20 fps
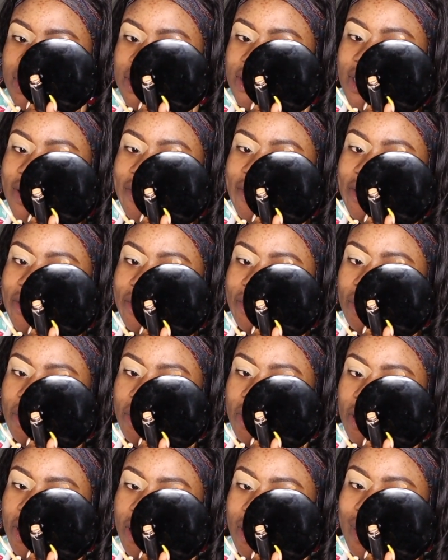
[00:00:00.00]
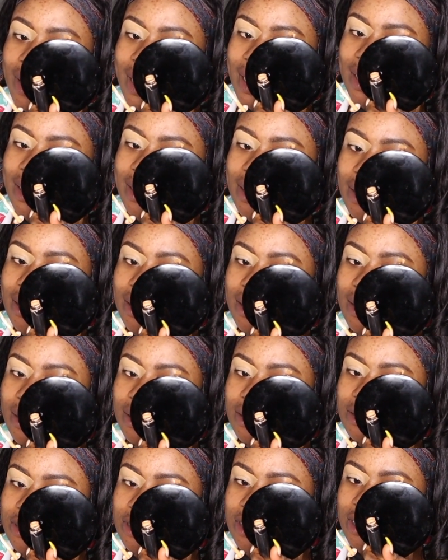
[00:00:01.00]
cheering you all, like,
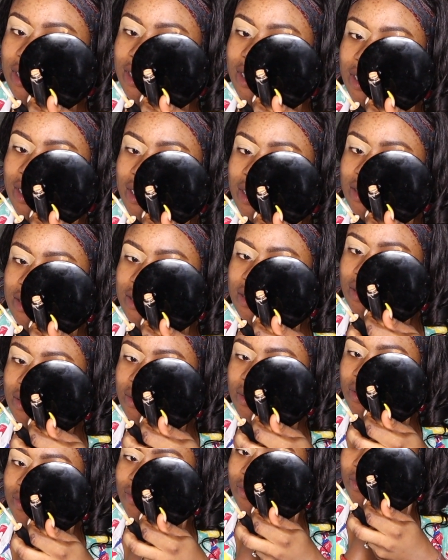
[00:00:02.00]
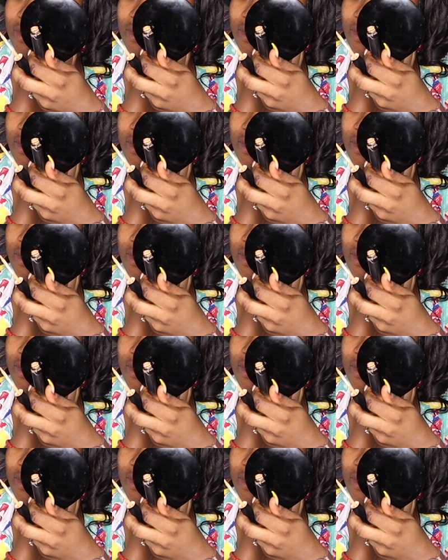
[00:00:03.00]
say yes. And even